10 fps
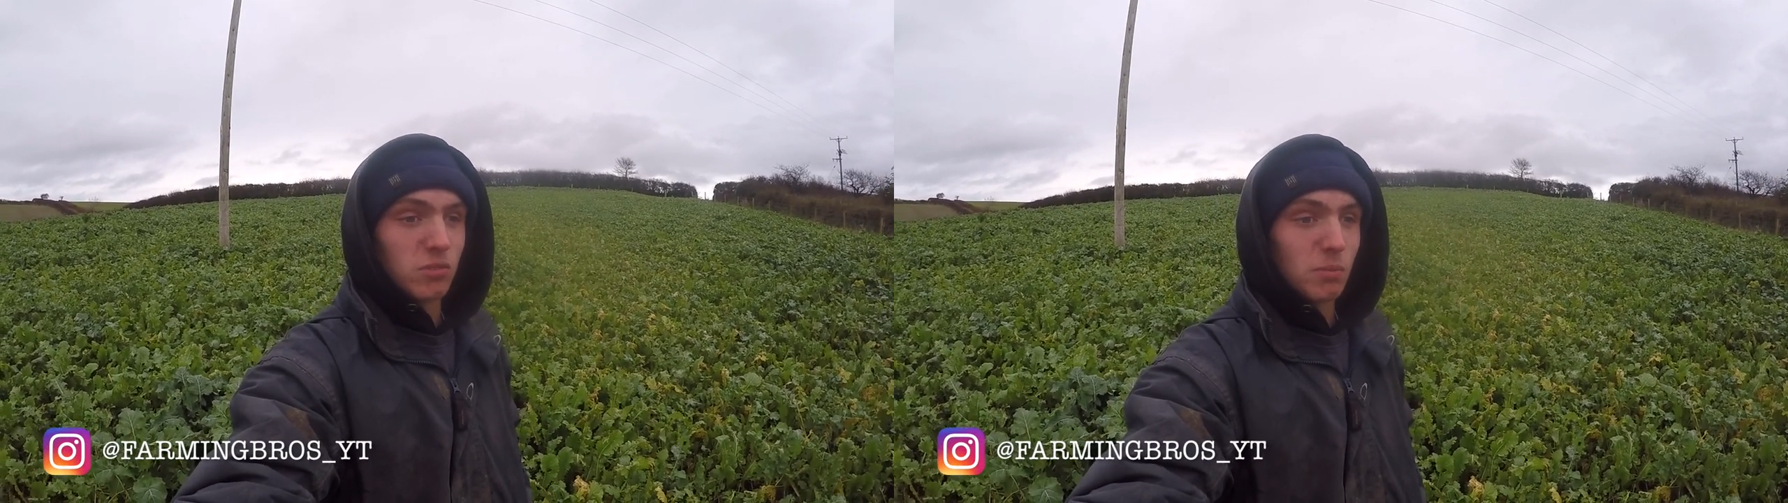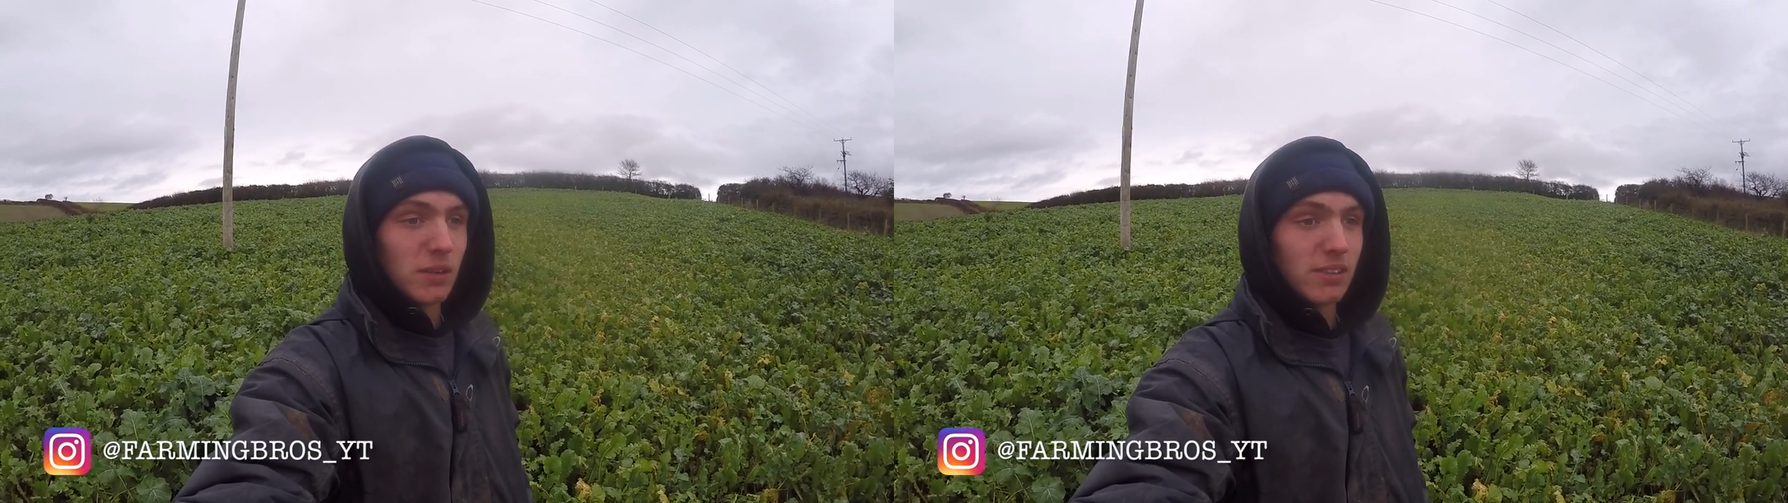
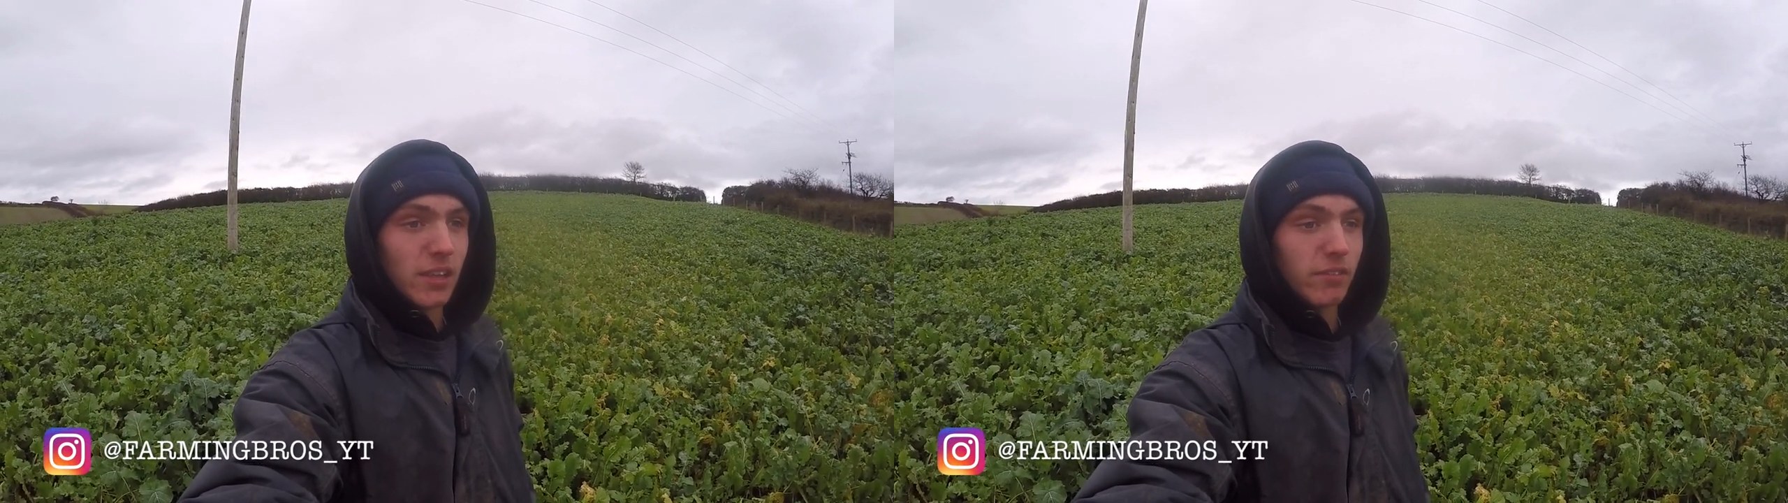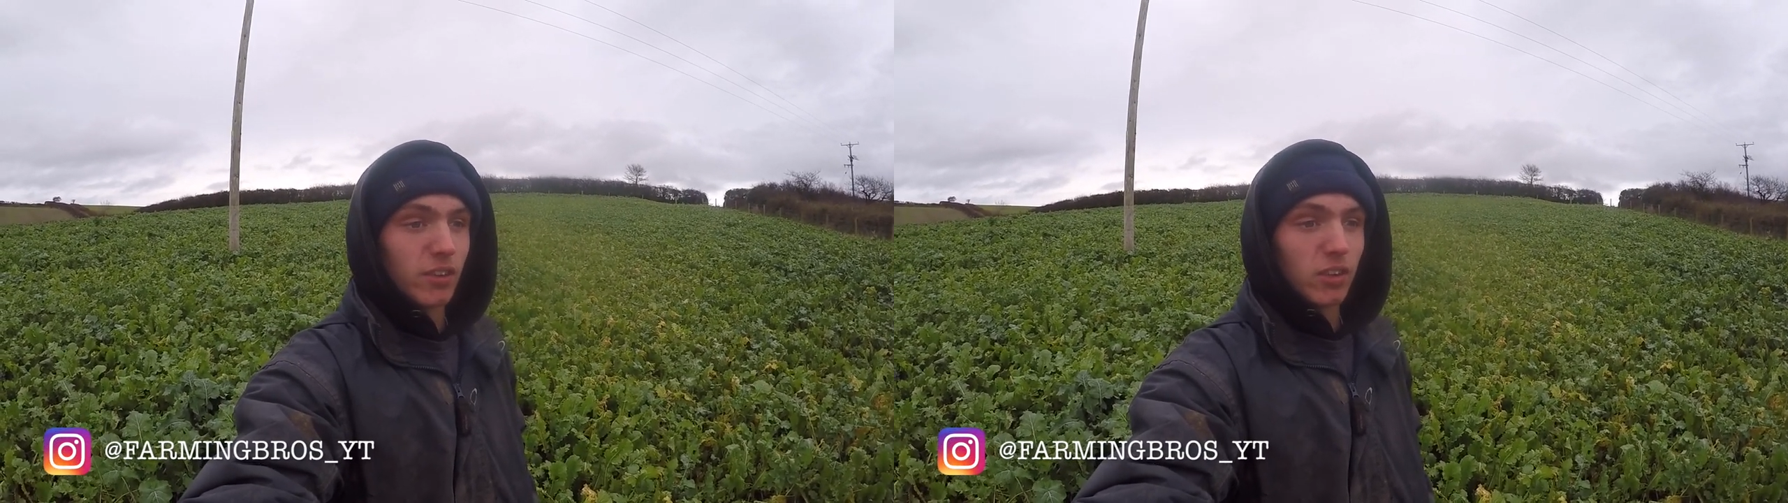please
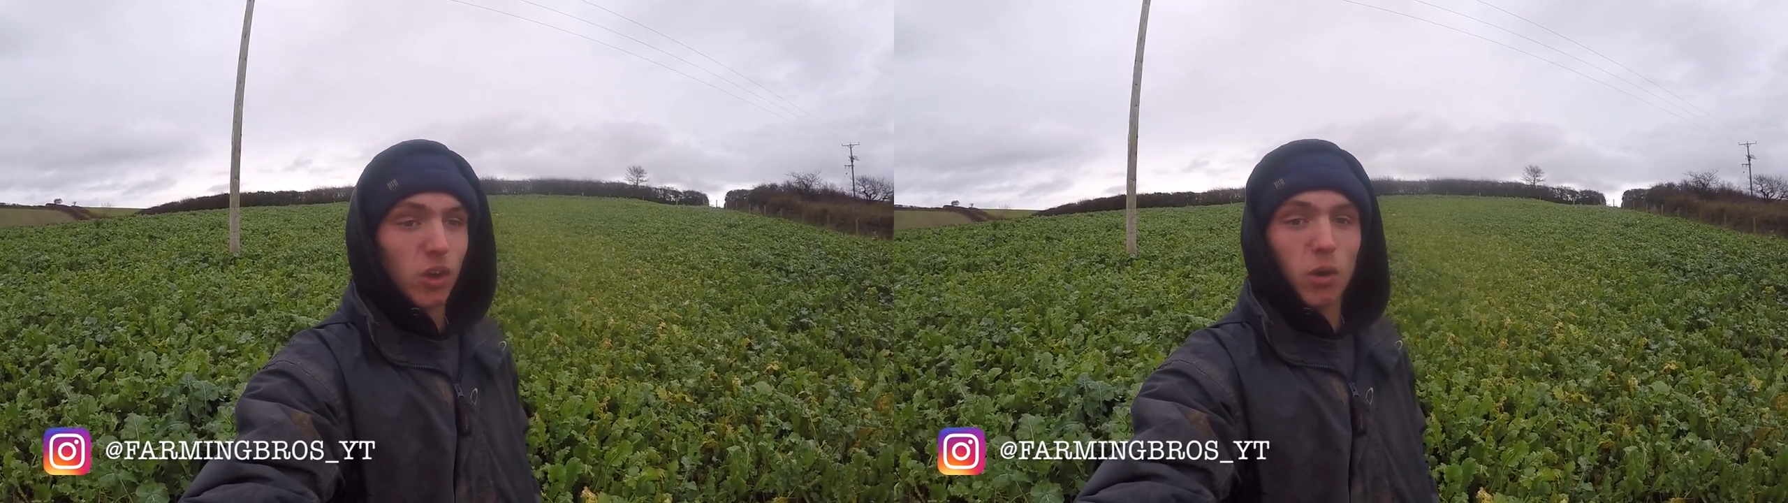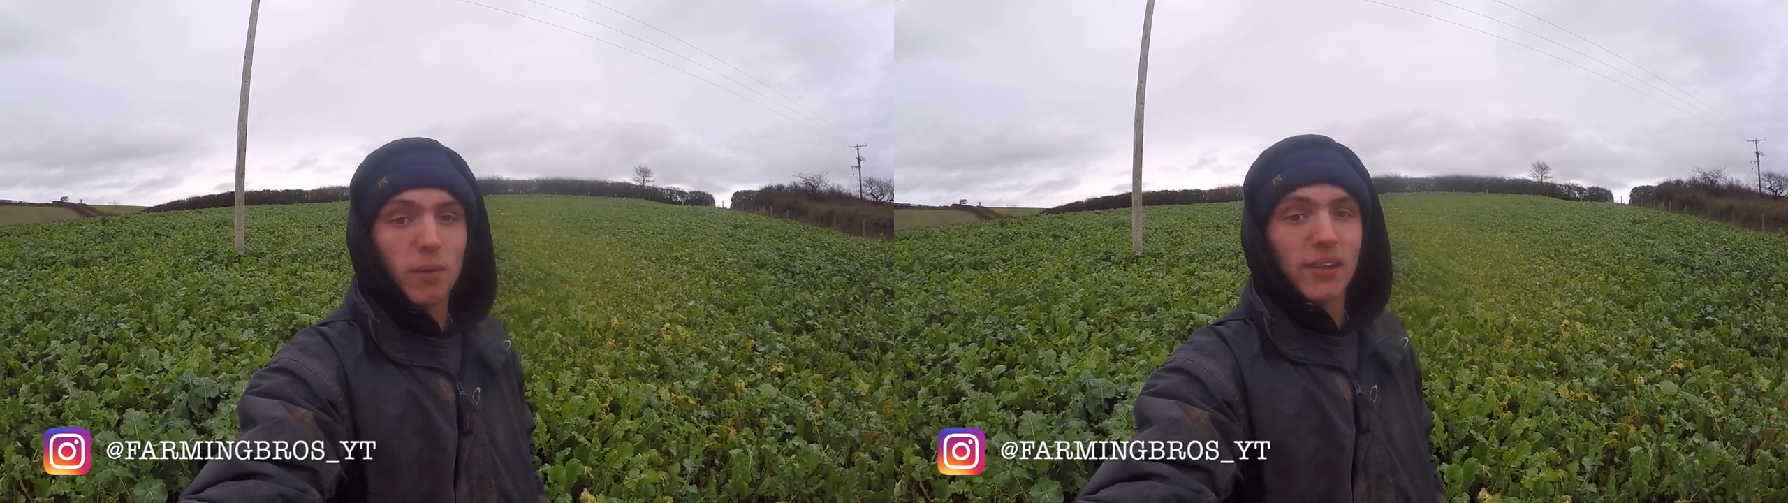leave it in the
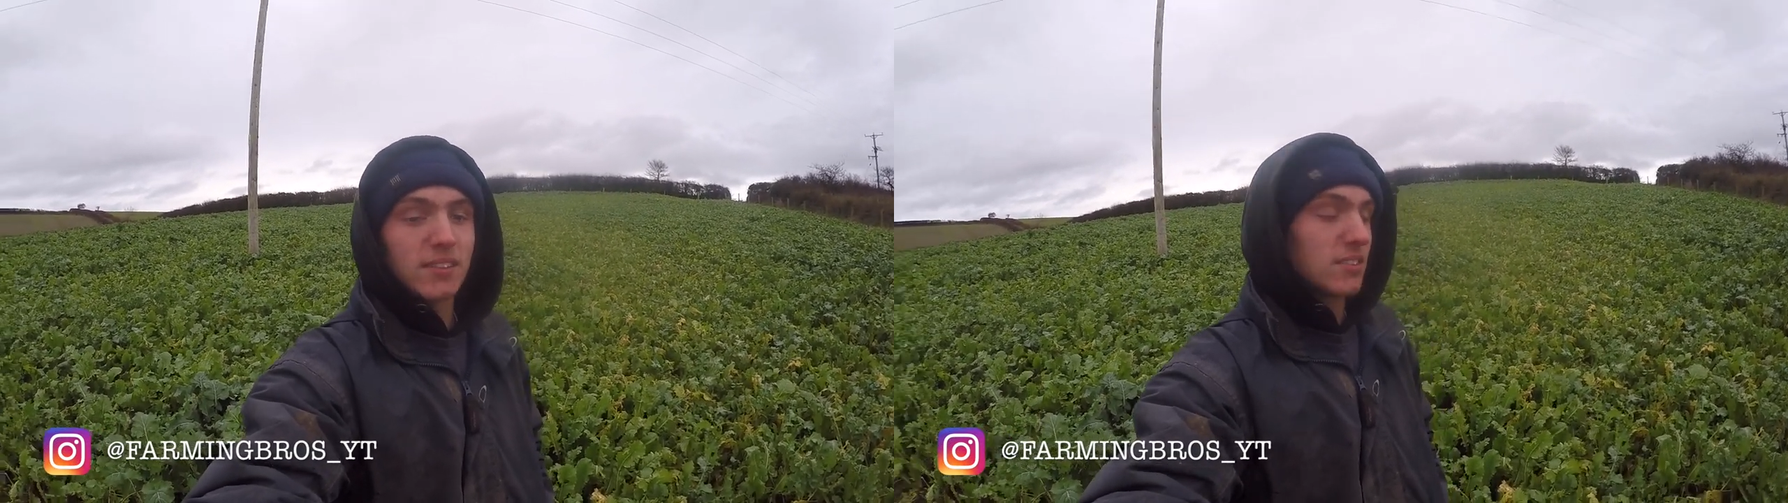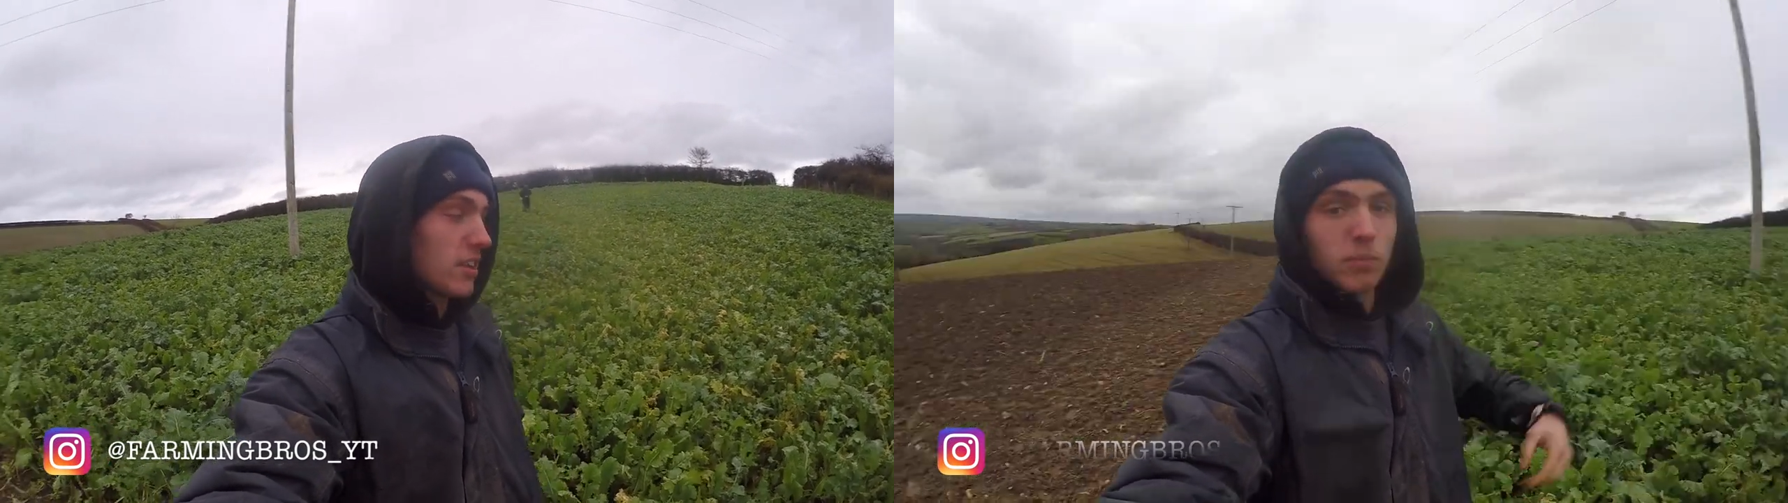comments.